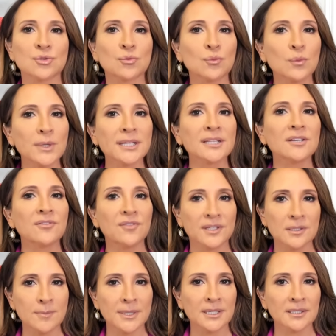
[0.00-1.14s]
to really
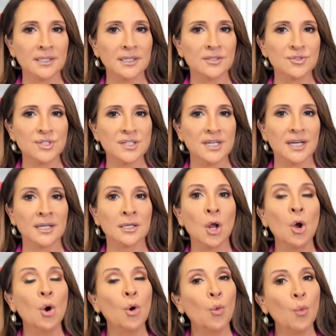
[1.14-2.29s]
fundamentally
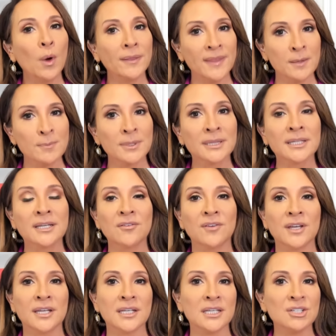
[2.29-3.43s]
understand what they
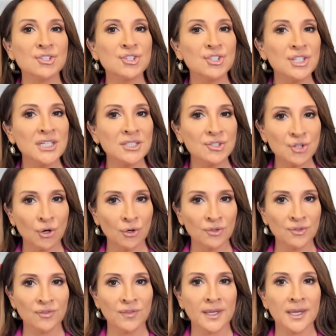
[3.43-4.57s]
believe in. Is she in
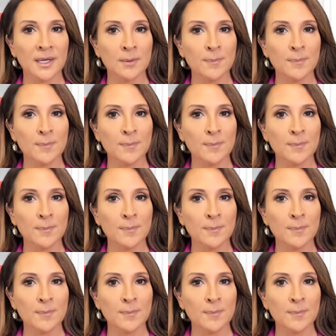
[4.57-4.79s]
charge of the